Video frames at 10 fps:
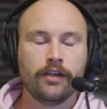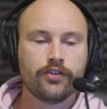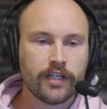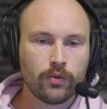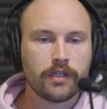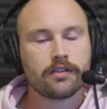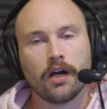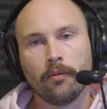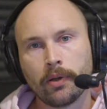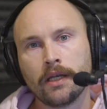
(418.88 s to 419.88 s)
And you see all these
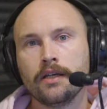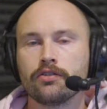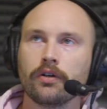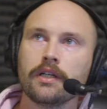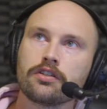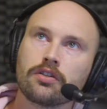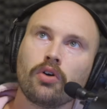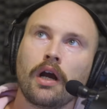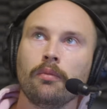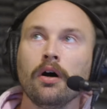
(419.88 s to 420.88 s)
companies on
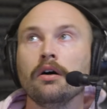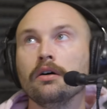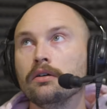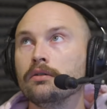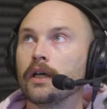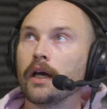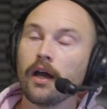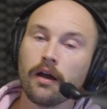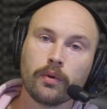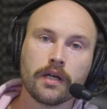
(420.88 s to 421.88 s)
Instagram, oh
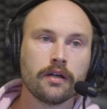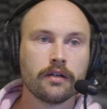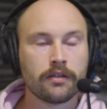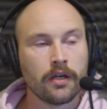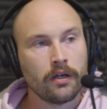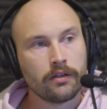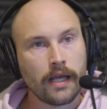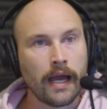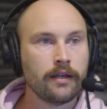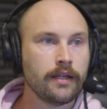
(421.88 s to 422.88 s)
yeah, we're
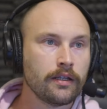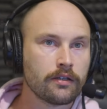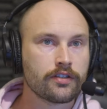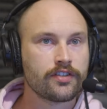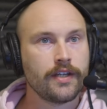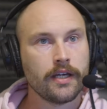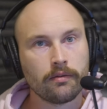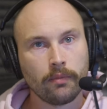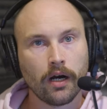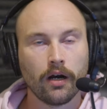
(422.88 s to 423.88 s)
ending the
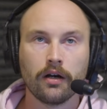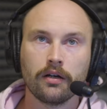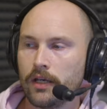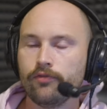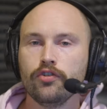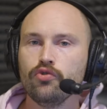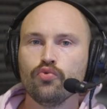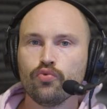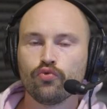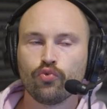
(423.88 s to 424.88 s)
stigma. If
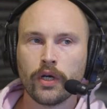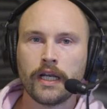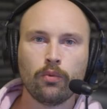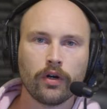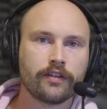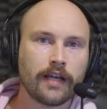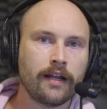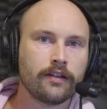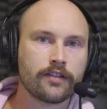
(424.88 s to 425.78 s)
you really wanted to end